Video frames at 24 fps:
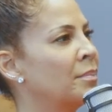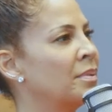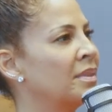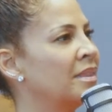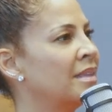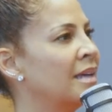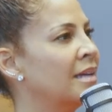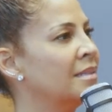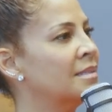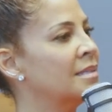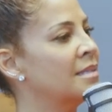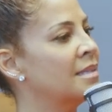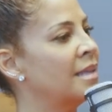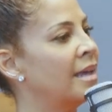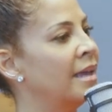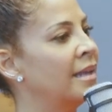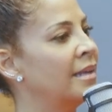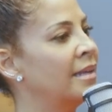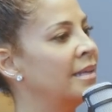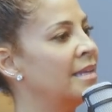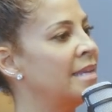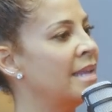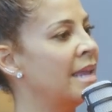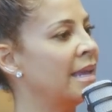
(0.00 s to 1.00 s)
but that's
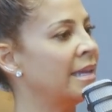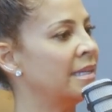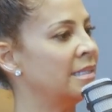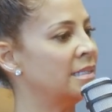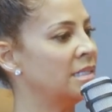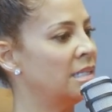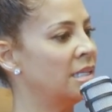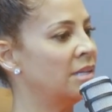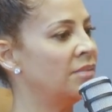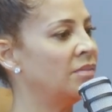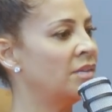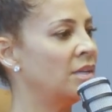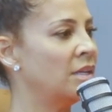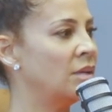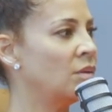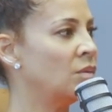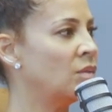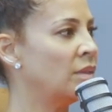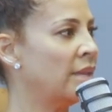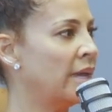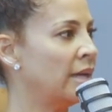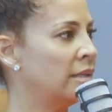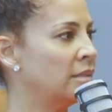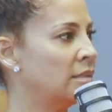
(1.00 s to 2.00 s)
that negativity
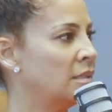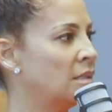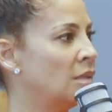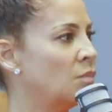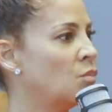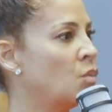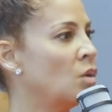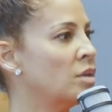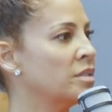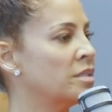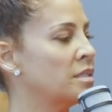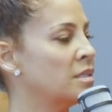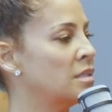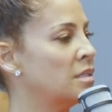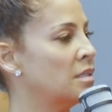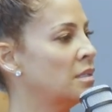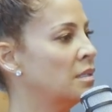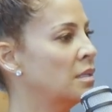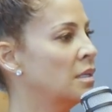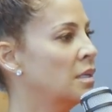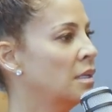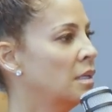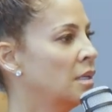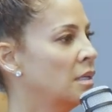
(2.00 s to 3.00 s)
that wants to